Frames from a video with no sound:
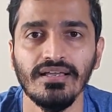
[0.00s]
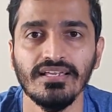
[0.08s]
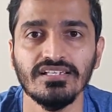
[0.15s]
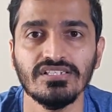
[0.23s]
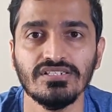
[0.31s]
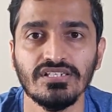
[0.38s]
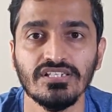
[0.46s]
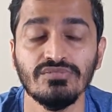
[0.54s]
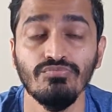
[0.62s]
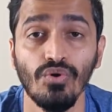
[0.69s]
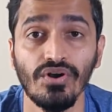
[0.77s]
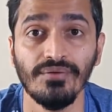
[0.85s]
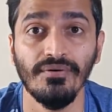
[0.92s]
is
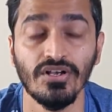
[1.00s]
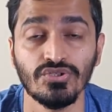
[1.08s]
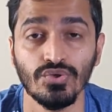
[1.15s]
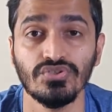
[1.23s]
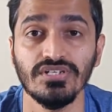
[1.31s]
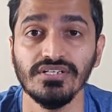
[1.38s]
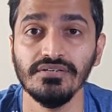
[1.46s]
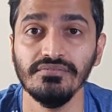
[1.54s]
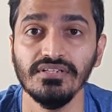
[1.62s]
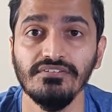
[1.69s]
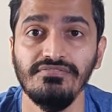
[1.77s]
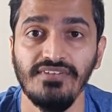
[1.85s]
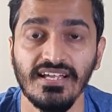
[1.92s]
more associated
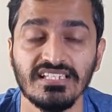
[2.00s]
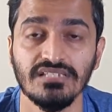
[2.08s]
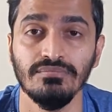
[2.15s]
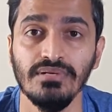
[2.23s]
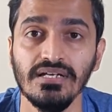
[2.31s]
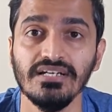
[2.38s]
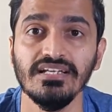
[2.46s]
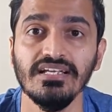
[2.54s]
with the flexibility